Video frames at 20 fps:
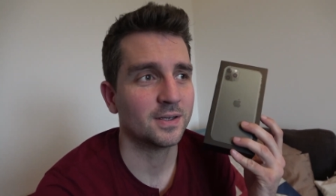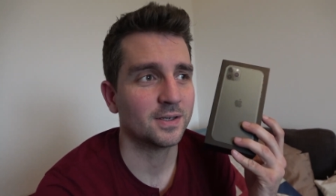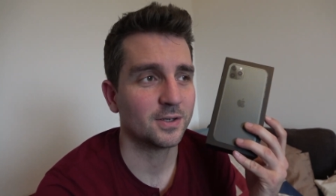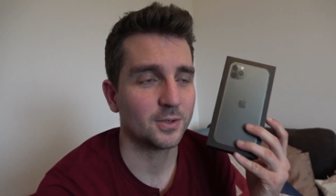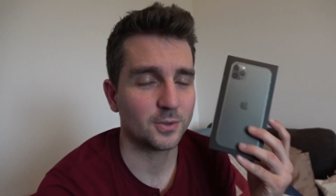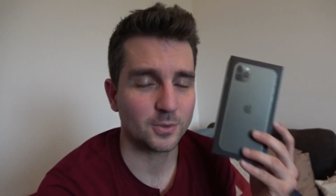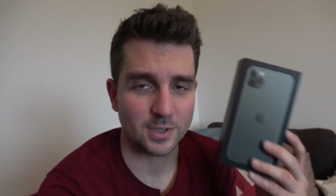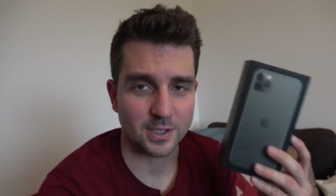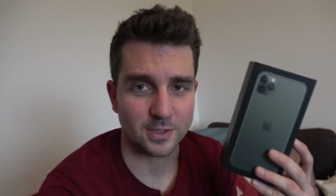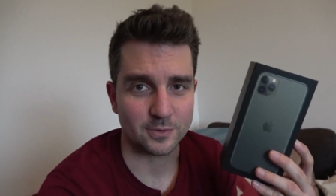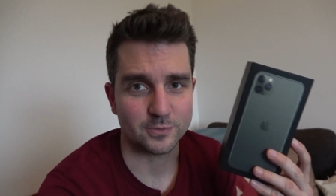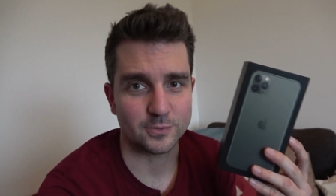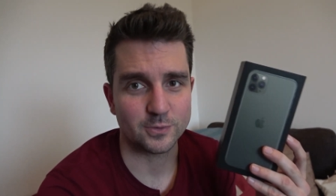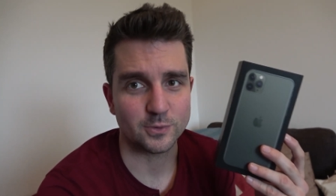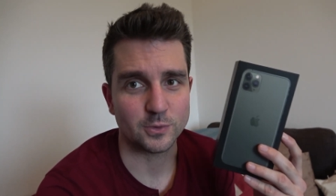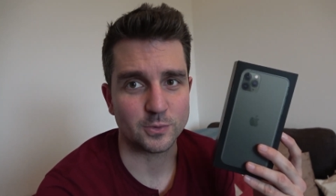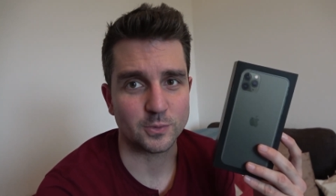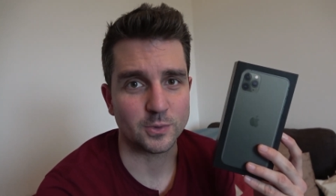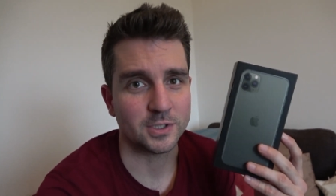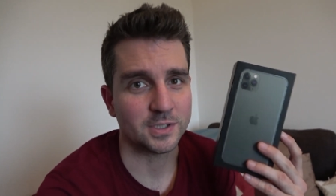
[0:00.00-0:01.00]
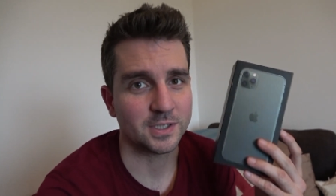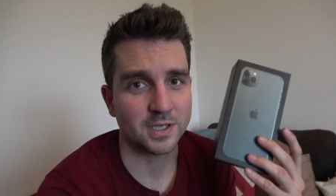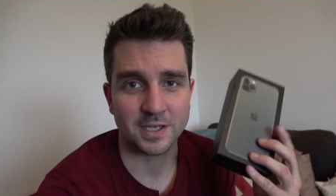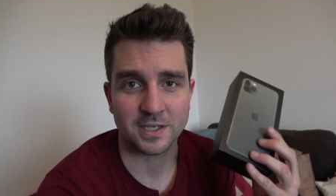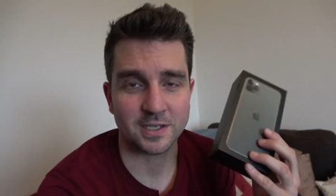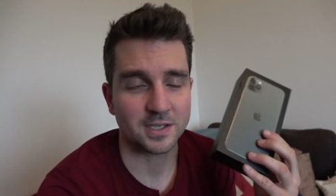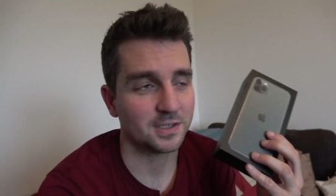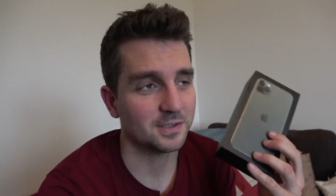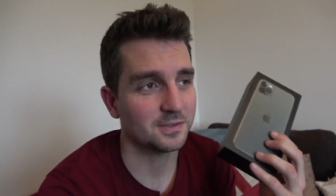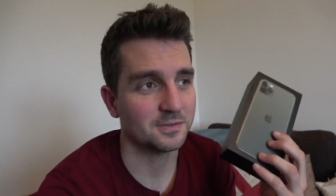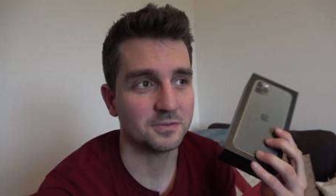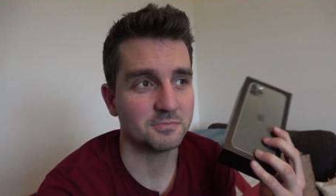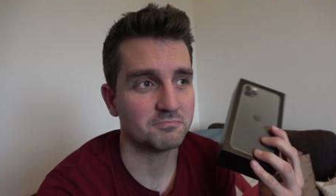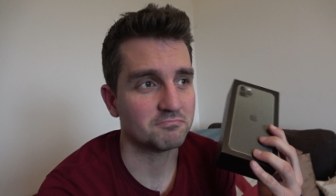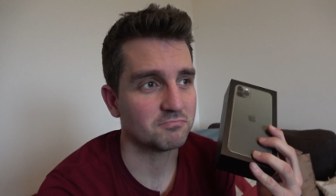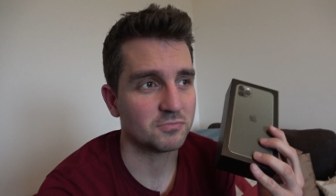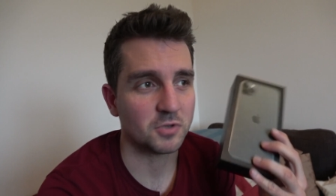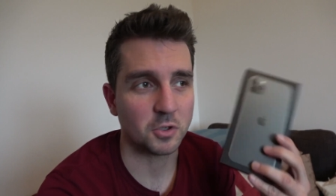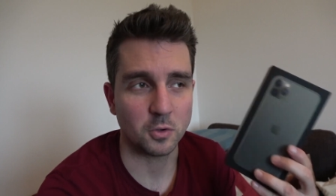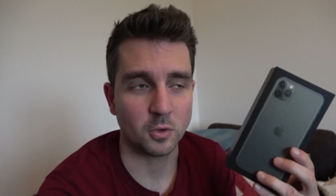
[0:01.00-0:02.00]
who can afford one. I can
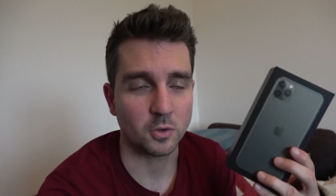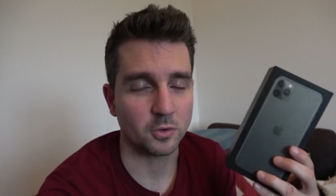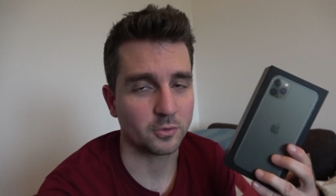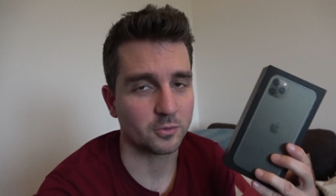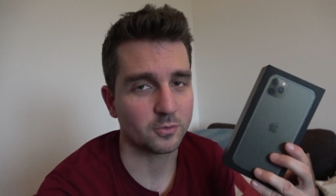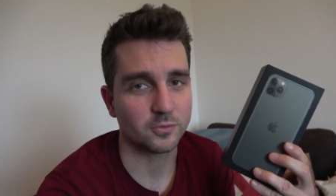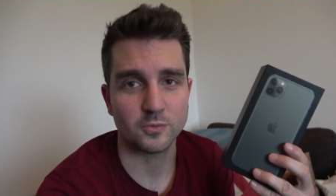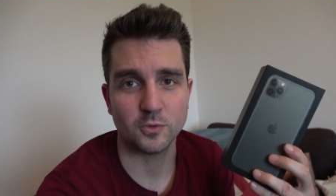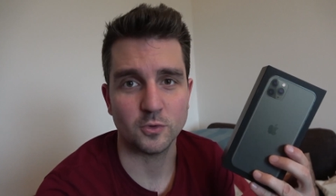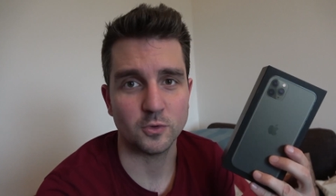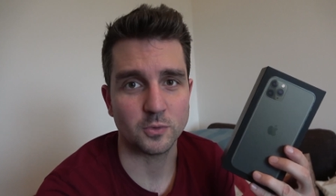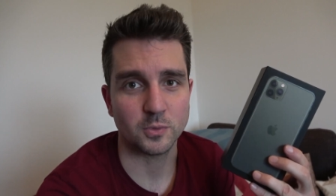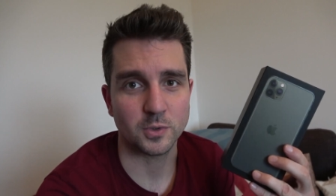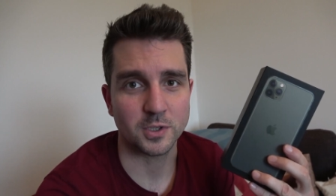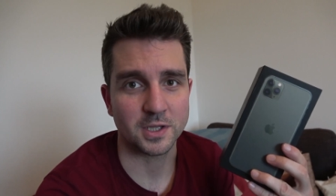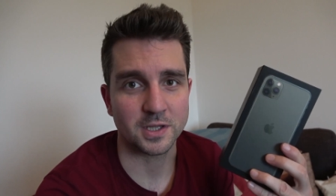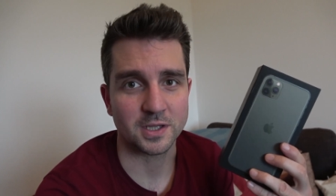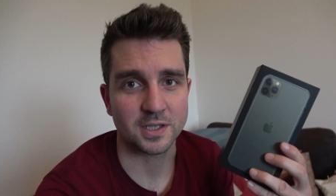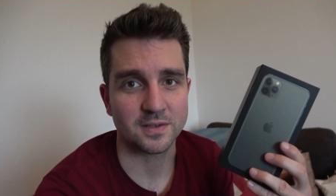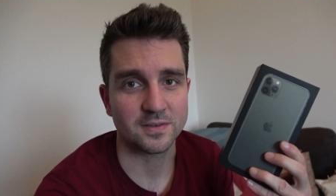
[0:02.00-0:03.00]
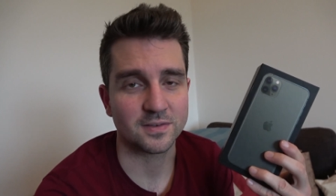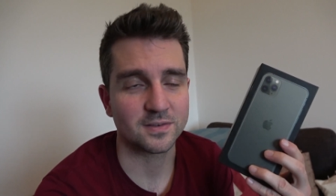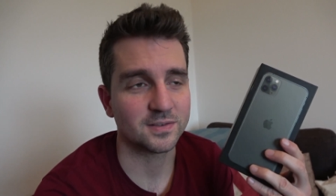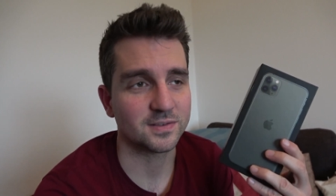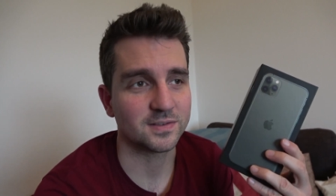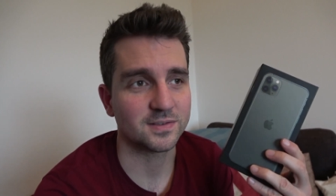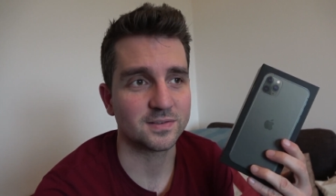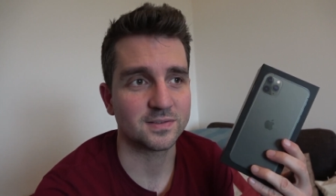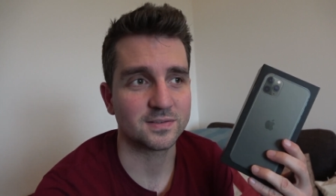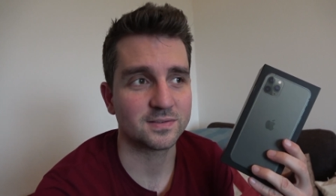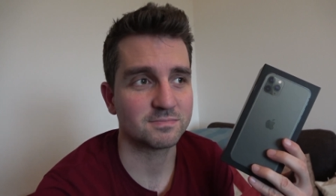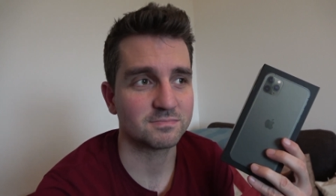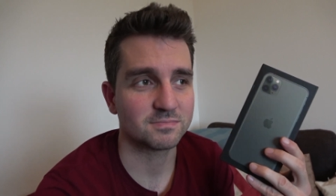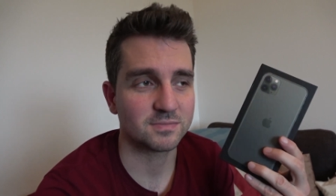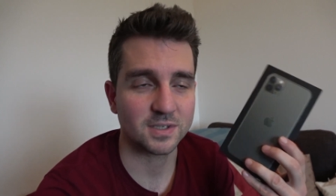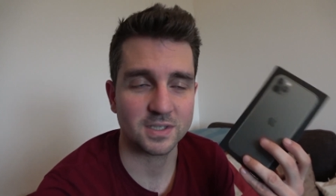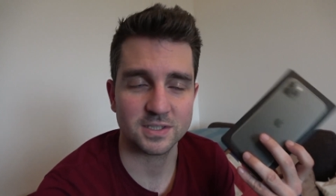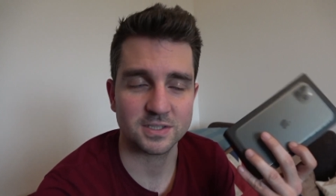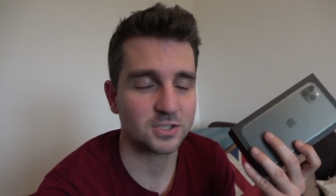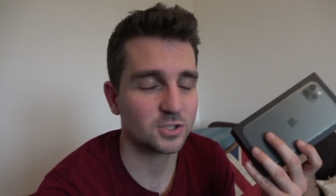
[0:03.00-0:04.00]
no longer afford one of these because
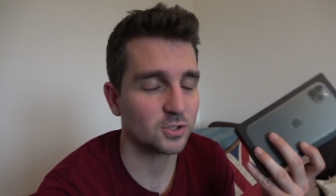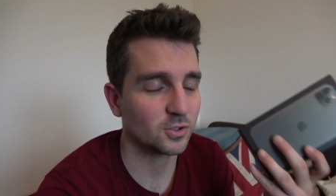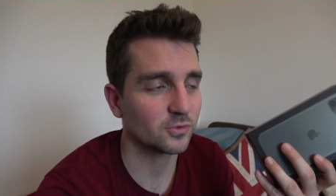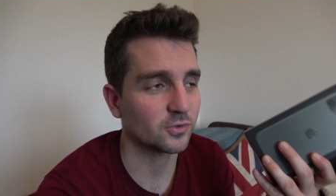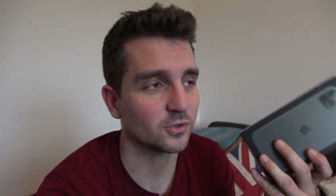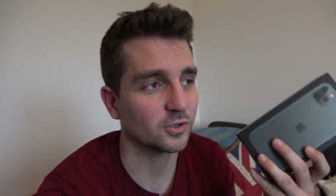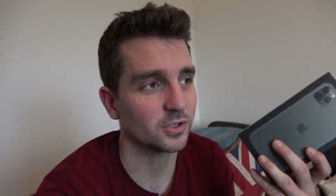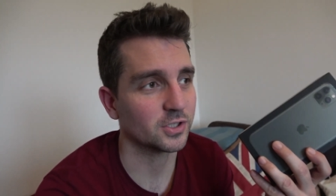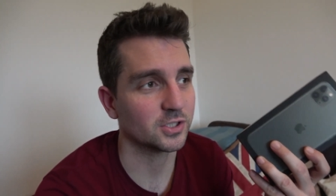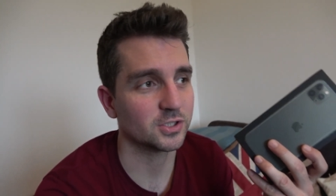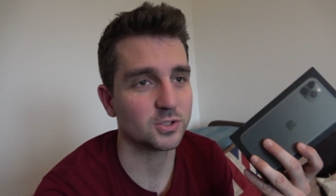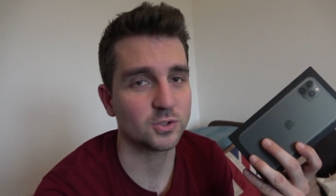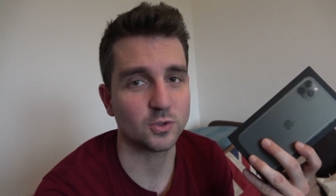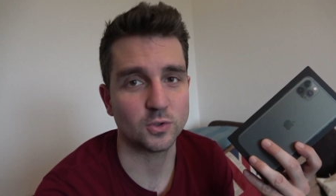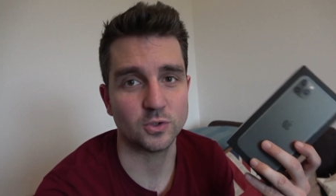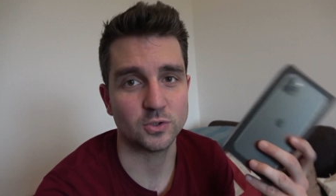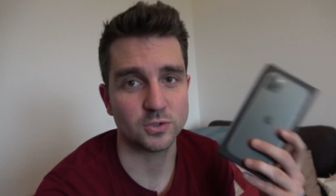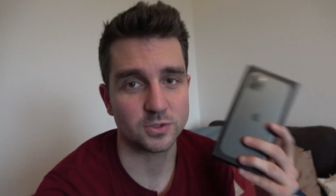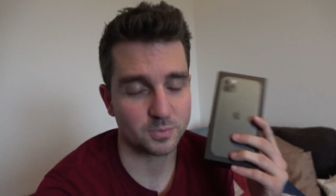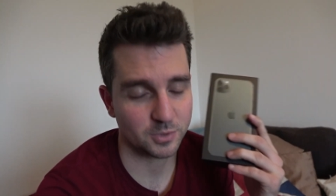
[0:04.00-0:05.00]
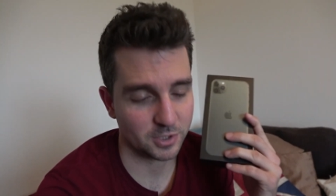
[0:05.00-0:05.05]
I should have got it insured,